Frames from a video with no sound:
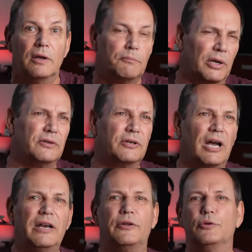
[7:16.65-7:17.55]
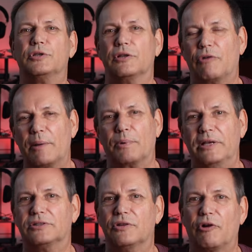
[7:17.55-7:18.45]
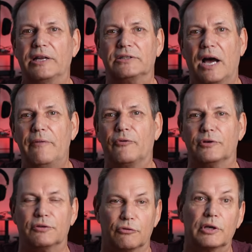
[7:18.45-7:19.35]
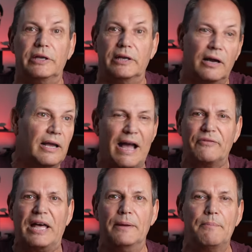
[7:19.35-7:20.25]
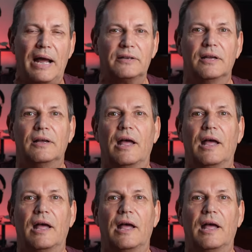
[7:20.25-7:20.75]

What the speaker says: but you got to use it in the right place in the right time for it to really have that impact,